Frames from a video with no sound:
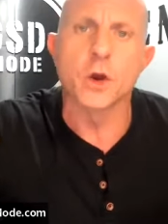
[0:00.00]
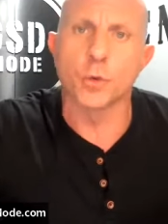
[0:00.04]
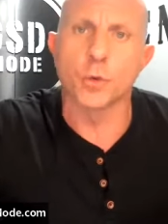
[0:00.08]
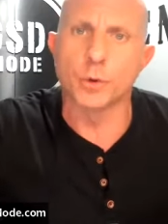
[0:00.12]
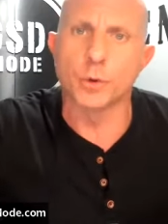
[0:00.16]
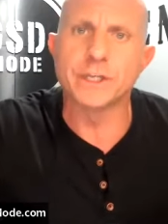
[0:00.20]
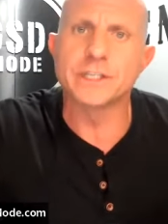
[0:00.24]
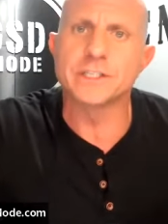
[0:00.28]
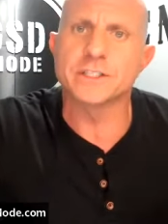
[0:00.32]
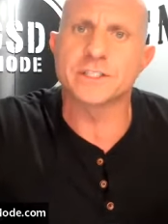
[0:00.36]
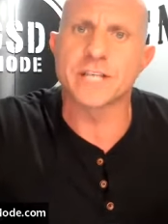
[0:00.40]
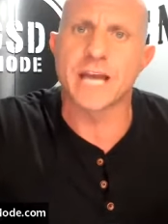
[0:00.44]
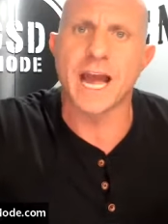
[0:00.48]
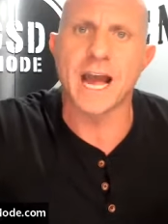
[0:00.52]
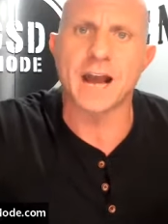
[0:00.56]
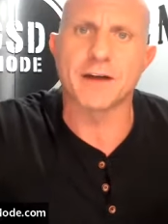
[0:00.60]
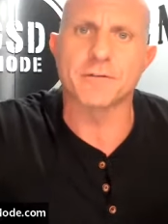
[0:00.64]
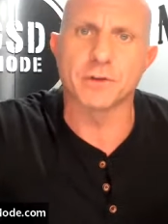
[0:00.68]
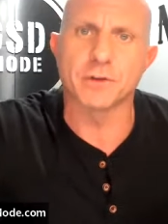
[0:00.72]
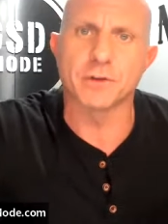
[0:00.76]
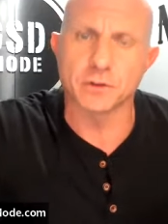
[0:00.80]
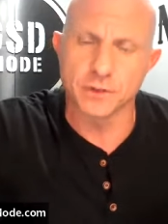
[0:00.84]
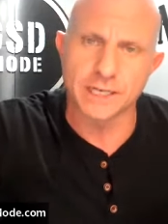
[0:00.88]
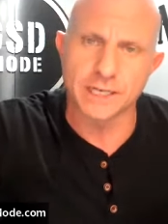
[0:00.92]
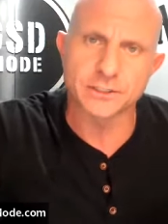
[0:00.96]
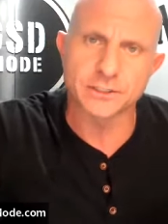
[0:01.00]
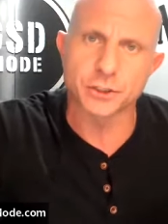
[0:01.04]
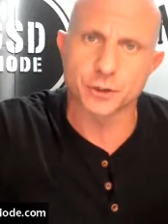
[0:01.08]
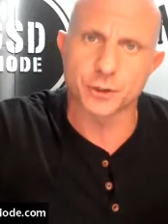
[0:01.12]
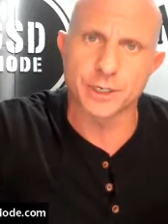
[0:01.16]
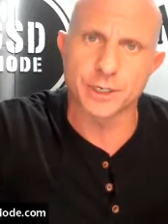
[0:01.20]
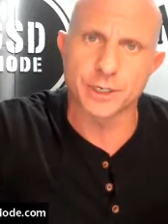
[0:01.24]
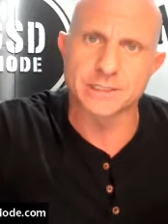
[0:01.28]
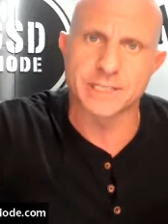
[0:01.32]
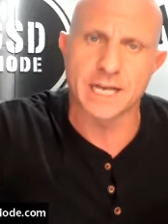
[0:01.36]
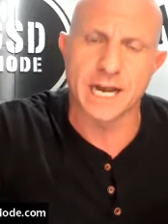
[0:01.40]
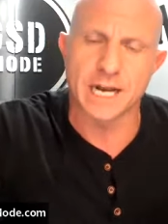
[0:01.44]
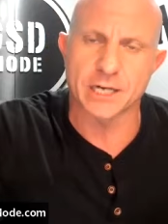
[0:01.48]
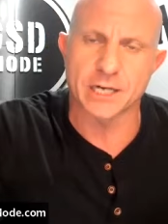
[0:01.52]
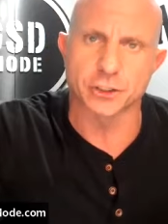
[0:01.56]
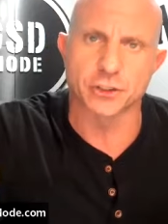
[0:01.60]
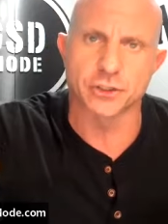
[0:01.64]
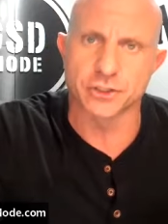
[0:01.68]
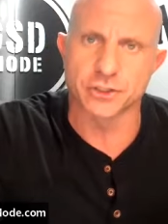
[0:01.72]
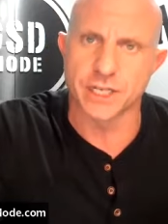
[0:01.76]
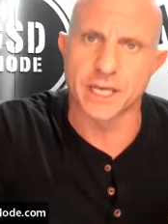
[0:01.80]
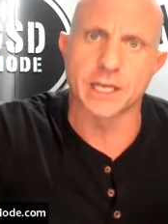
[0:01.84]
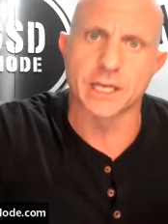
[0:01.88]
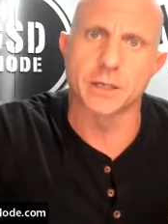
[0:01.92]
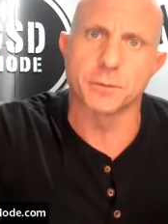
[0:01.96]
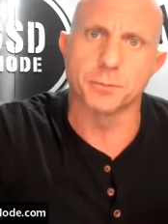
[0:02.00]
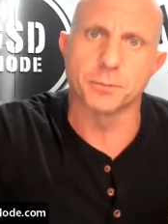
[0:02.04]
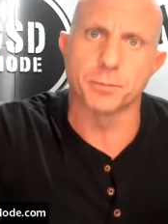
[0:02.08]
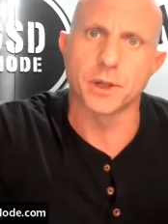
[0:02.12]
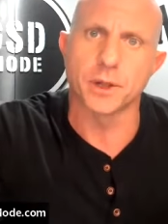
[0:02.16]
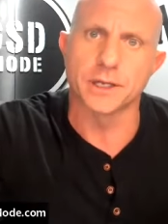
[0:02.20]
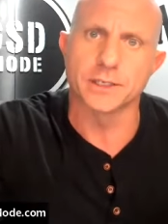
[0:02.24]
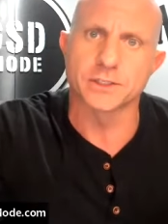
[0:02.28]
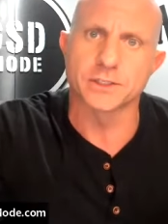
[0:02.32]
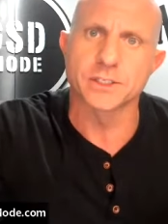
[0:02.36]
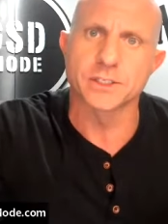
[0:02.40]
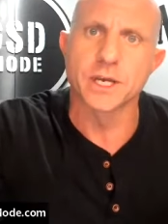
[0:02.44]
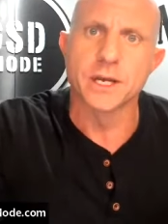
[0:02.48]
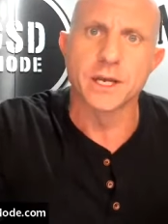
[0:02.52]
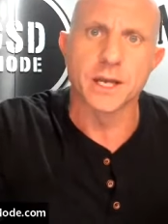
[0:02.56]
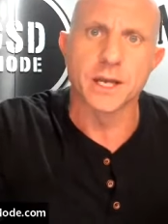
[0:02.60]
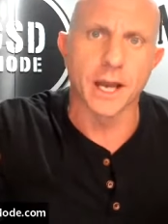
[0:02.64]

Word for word: we just have less transactions taking place.